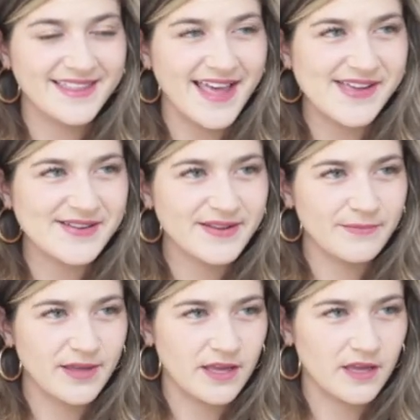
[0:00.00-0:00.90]

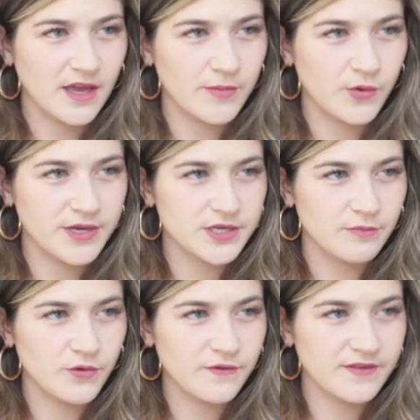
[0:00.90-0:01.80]
I'm going to
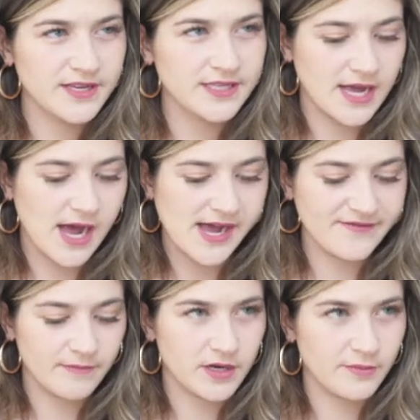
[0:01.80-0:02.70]
move this
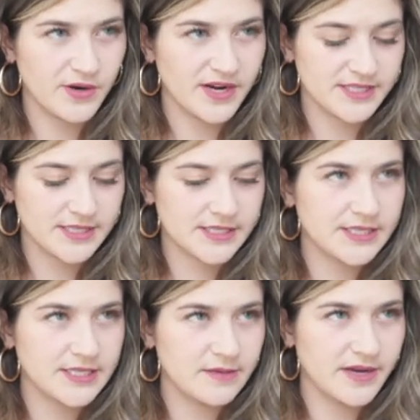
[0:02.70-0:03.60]
live. I'm gonna press a
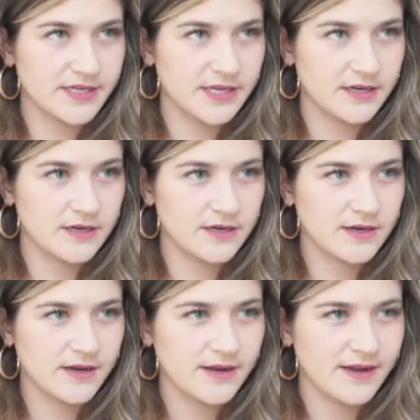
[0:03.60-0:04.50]
C button.
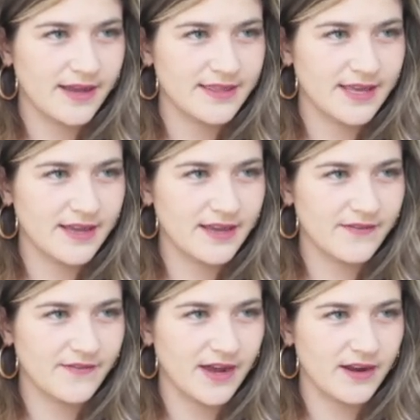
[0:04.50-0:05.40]
I think
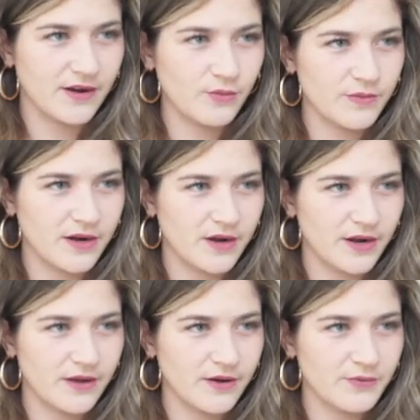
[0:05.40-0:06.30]
if I, nope, not
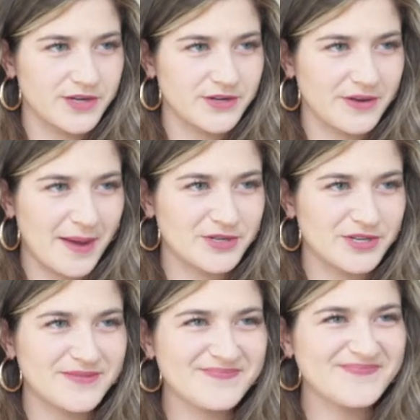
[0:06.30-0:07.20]
audio, window
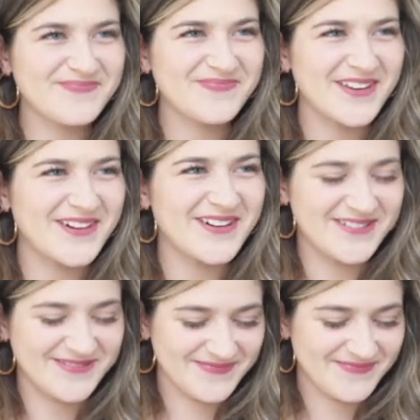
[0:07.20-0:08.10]
capture.
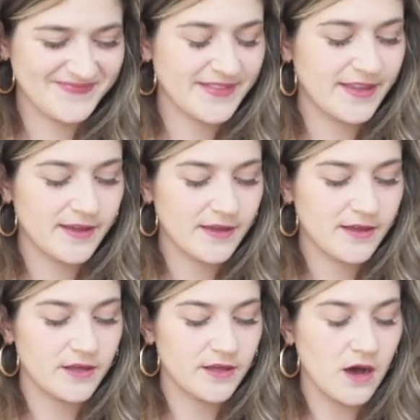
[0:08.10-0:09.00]
Y'all,
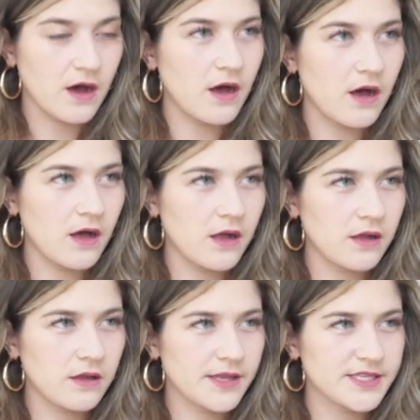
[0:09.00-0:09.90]

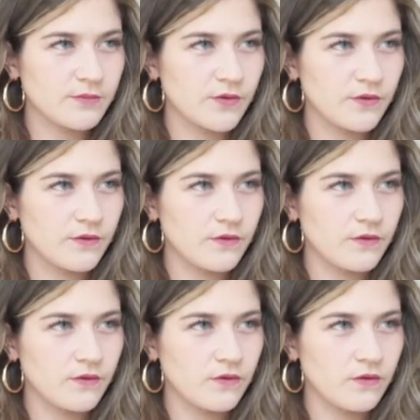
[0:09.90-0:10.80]
let's
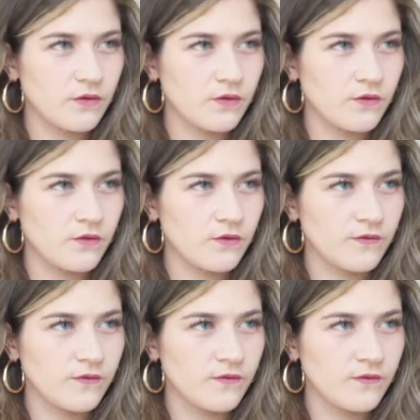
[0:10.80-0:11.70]

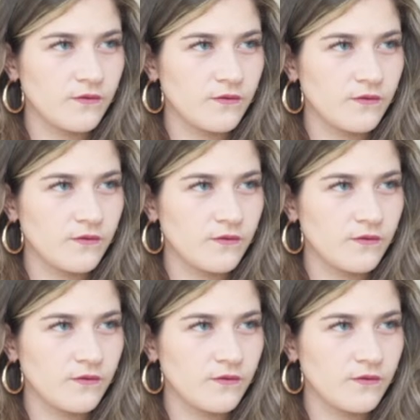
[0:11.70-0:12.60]
move this.
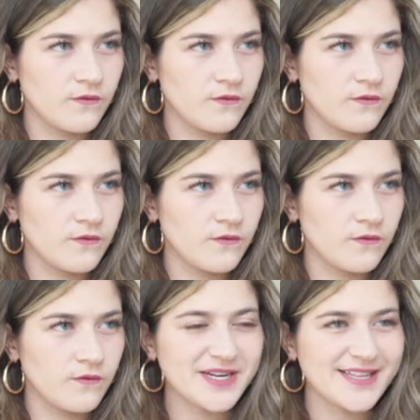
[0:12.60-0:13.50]
Ooh, she
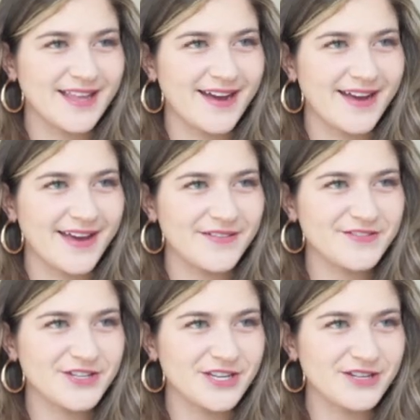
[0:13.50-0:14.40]
doing it live.
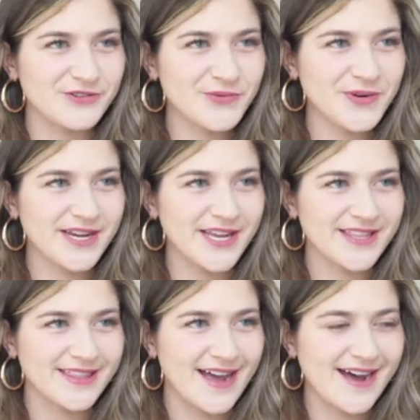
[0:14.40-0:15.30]
She doing
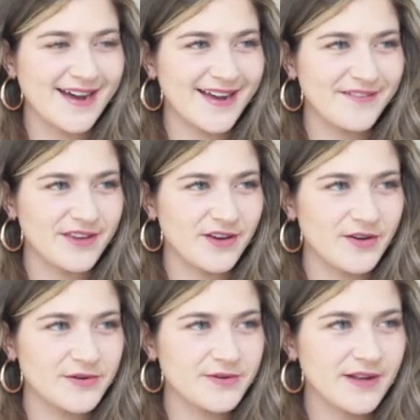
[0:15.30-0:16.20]
it live,
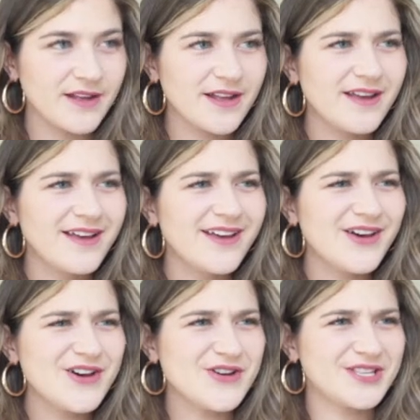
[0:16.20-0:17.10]
yo.
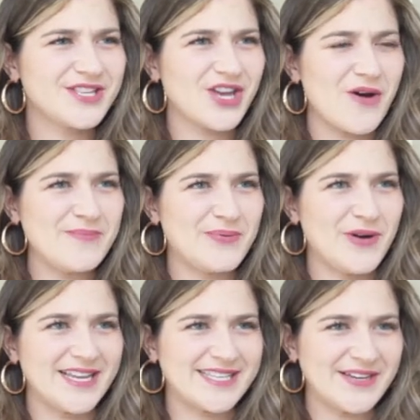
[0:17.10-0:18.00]
Who's so
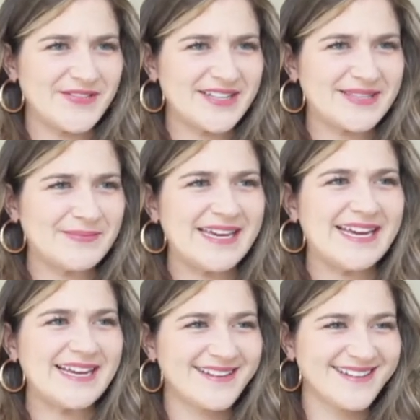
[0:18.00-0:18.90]
impressive? It's
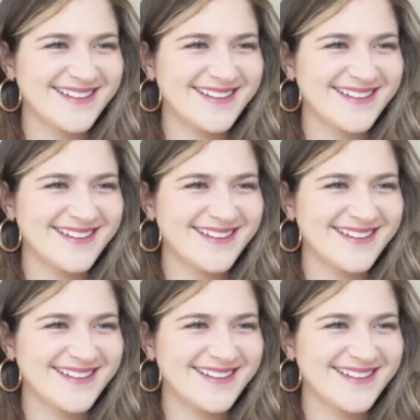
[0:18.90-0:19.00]
me.